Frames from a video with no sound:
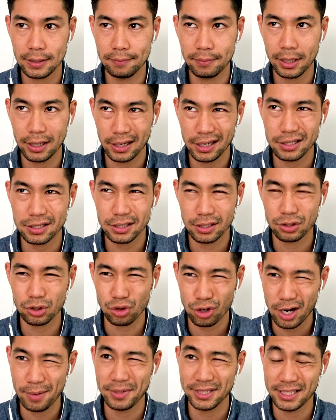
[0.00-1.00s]
I guess, a
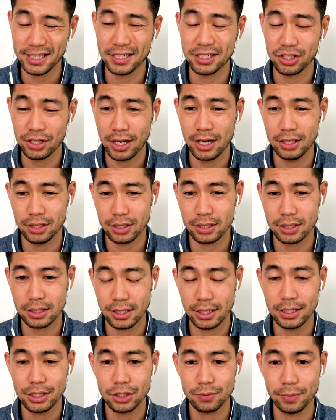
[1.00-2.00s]
dramatic change as
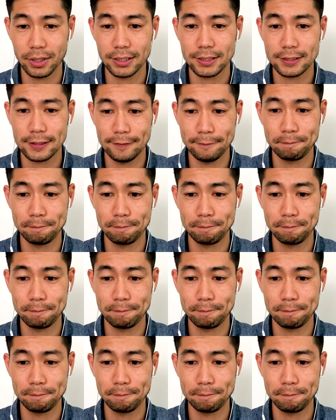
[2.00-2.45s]
such, but